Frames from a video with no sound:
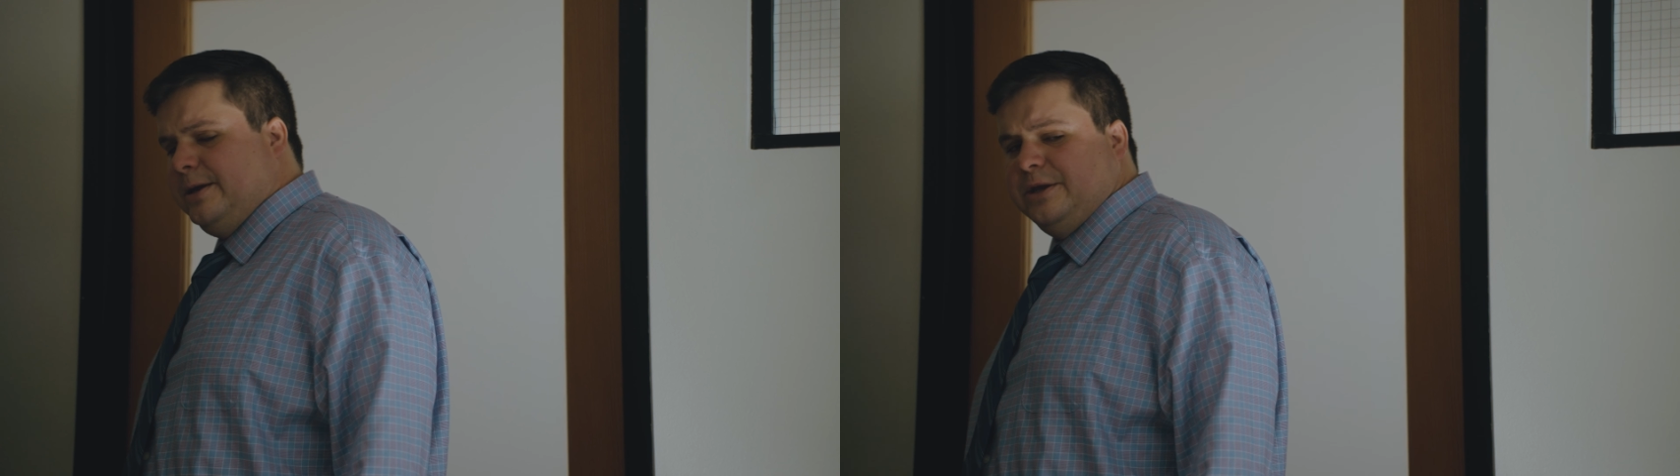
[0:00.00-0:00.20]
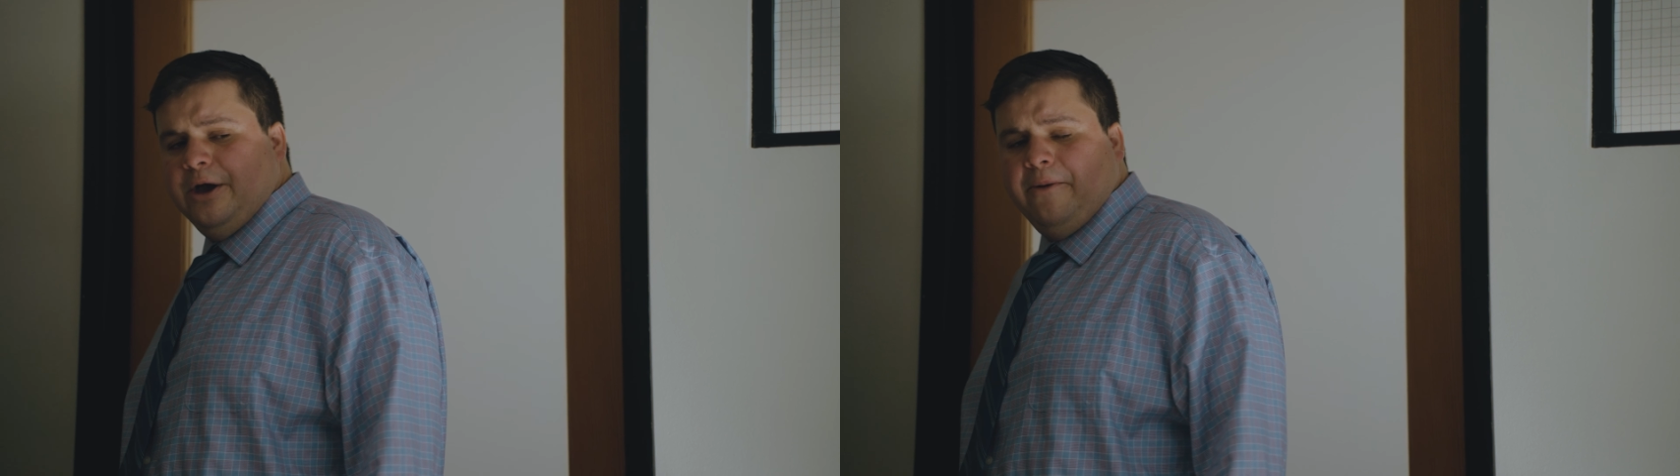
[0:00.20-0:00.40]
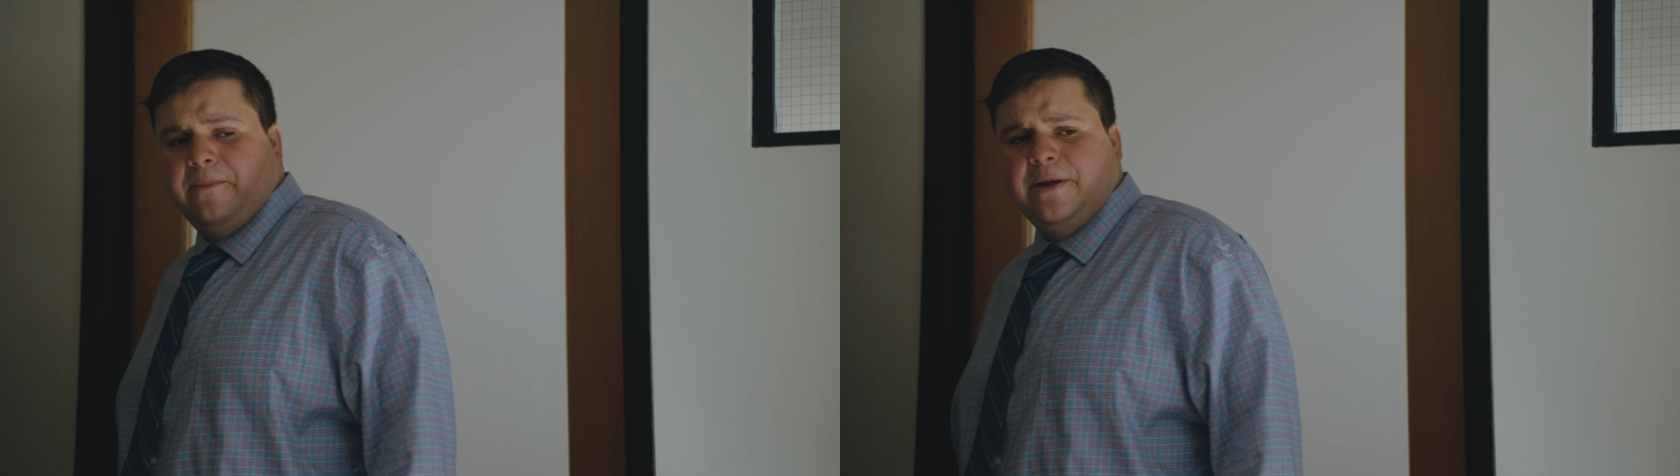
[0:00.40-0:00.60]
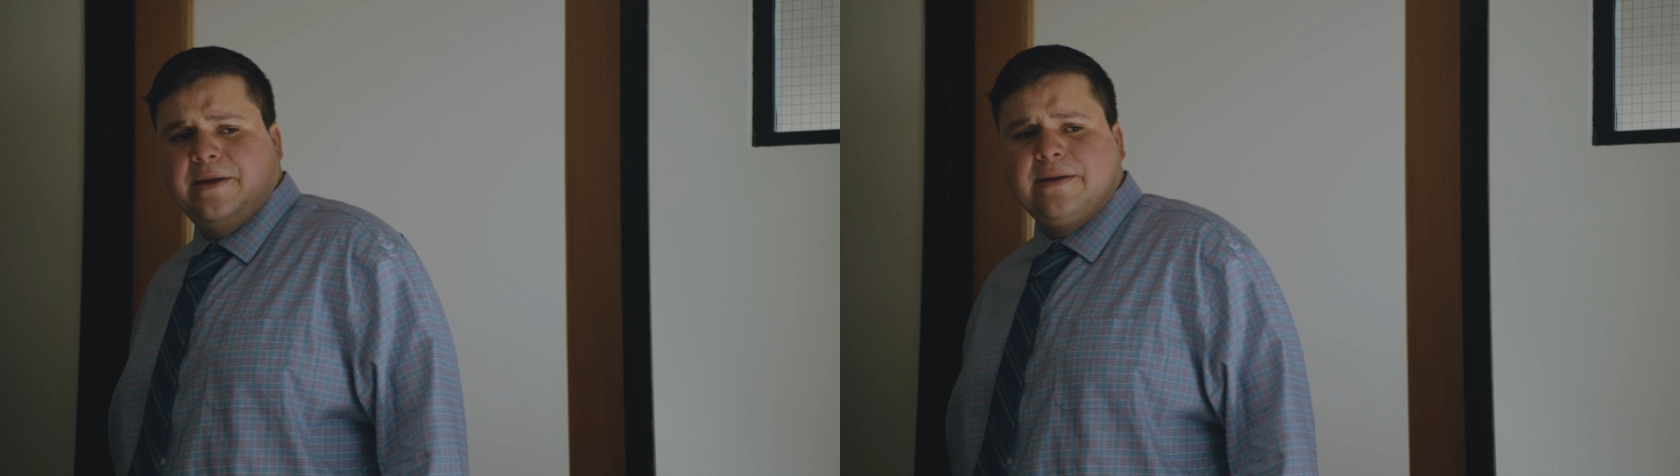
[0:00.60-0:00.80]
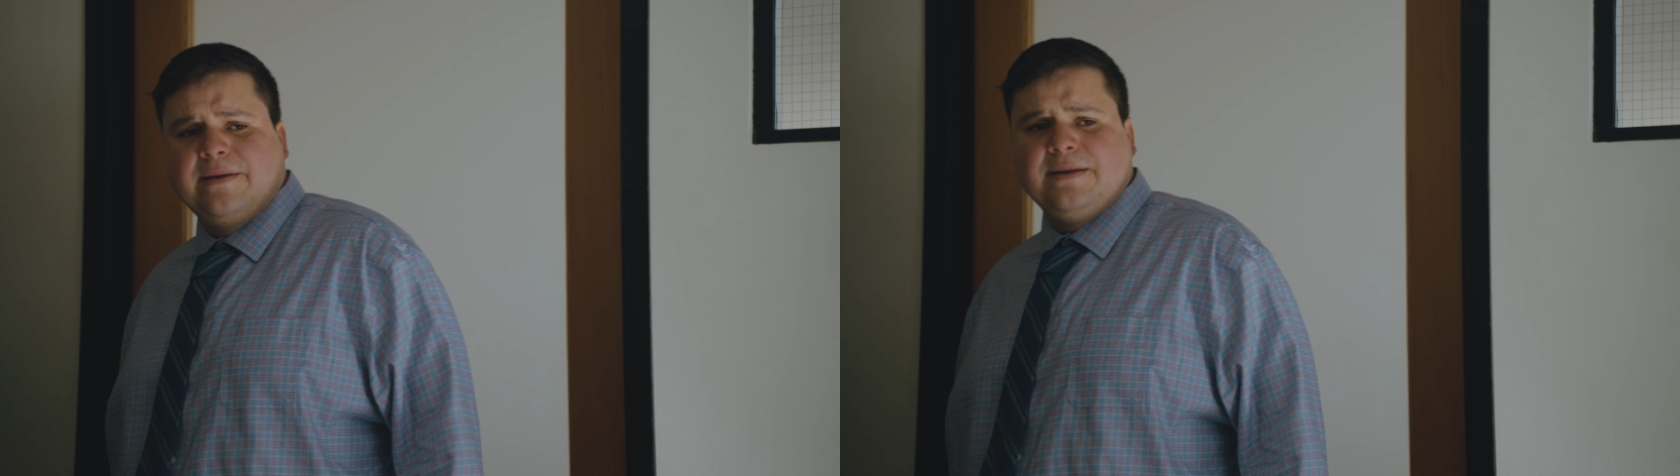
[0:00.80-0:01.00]
You know,
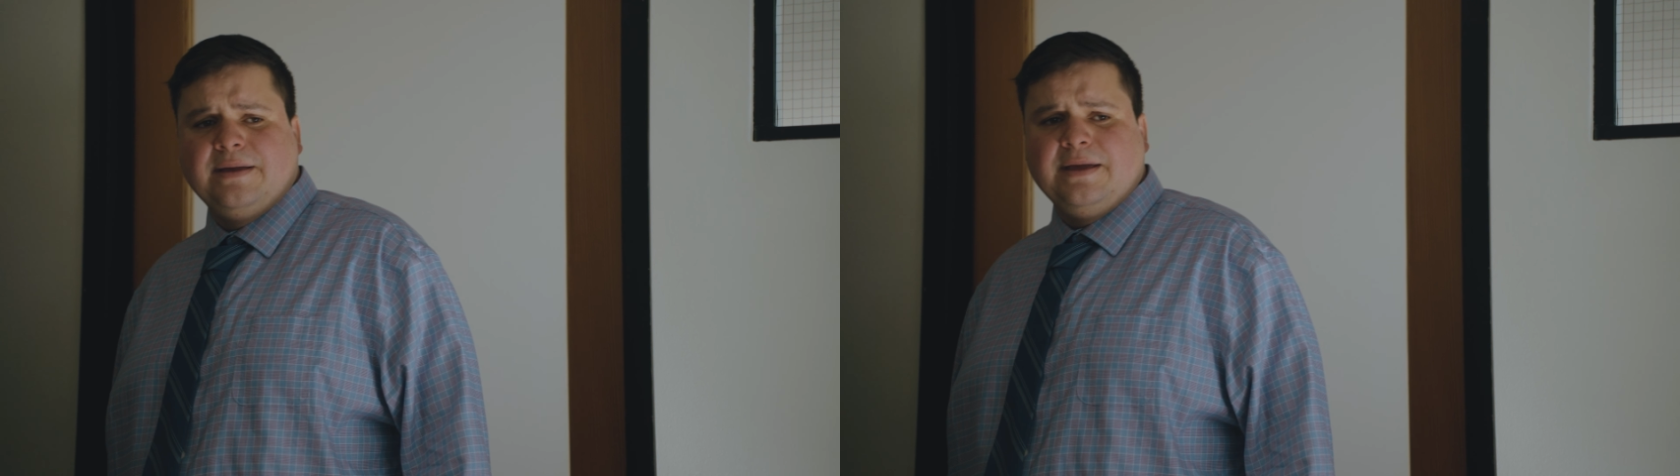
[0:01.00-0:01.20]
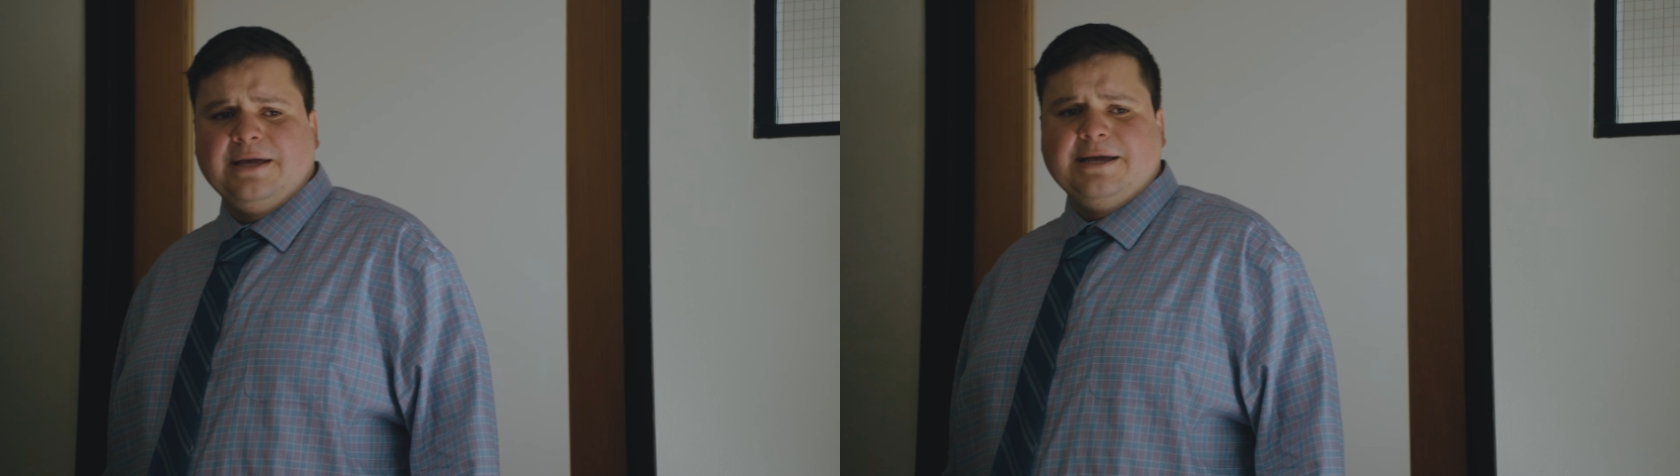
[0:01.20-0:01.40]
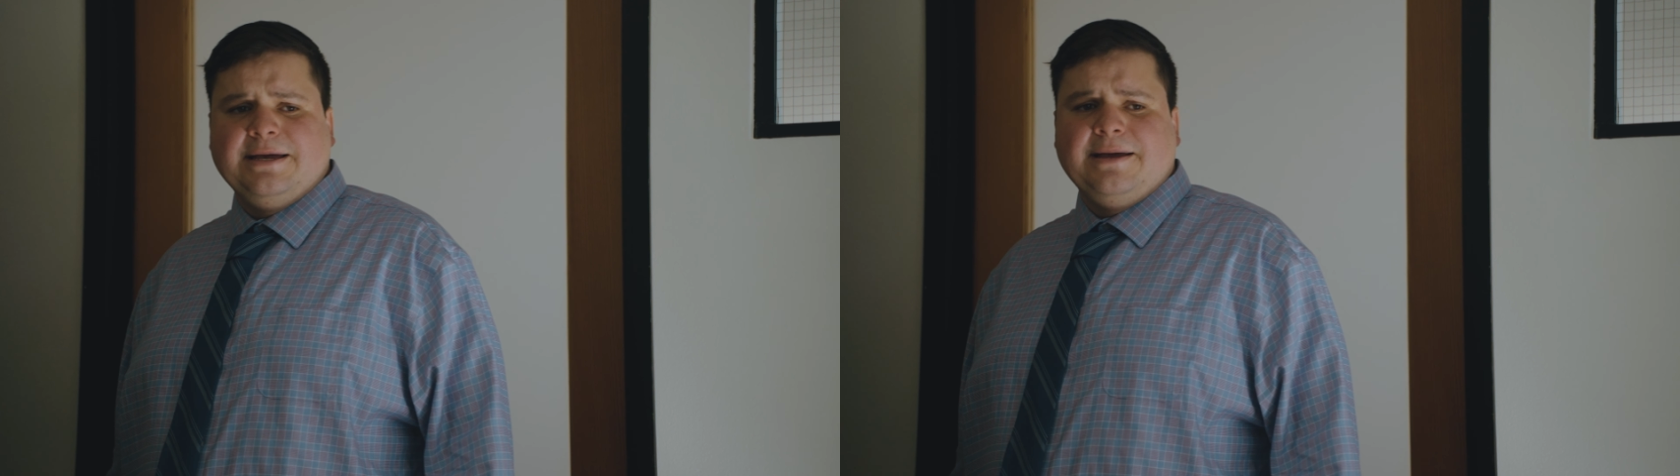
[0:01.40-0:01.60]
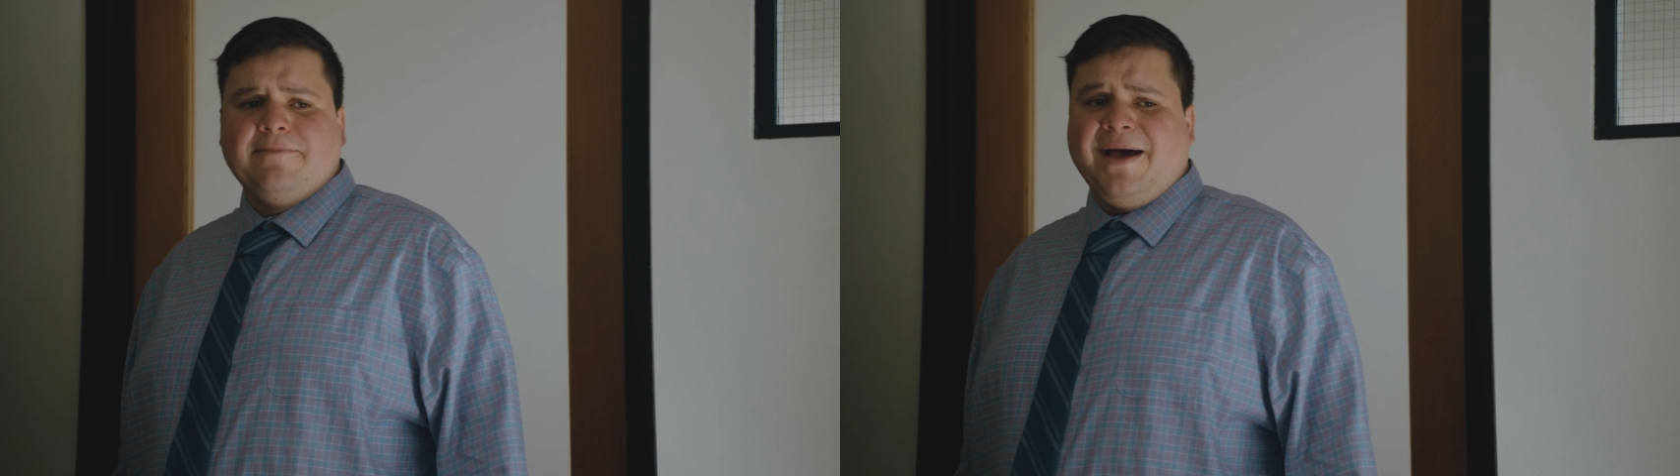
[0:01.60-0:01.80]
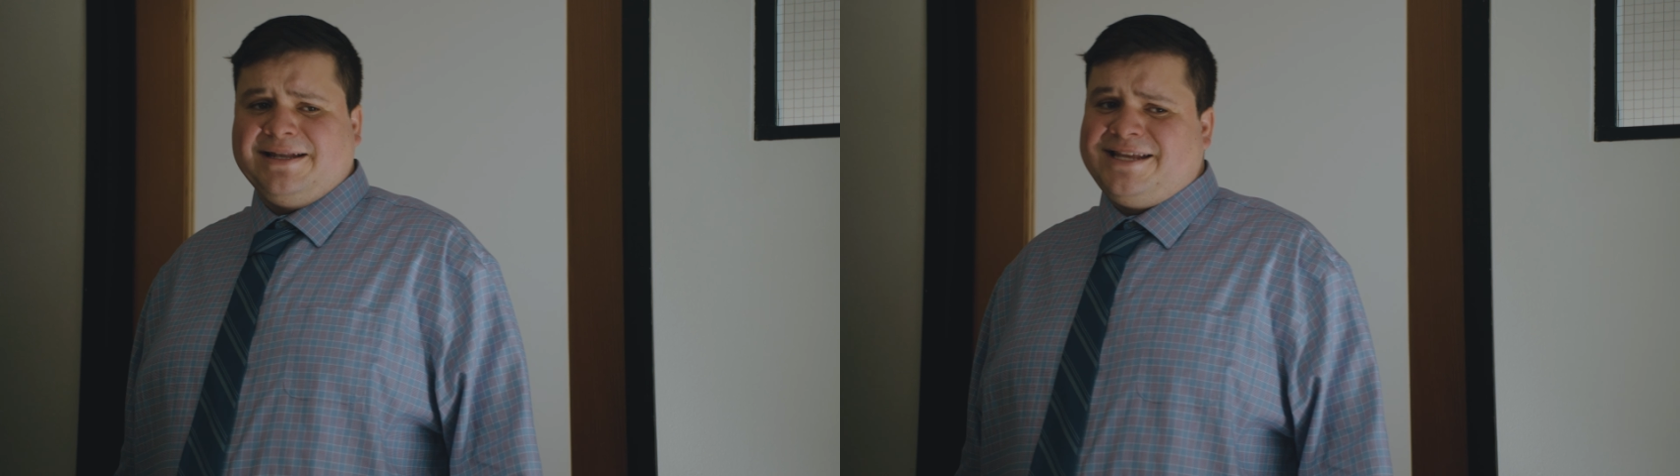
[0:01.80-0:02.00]
my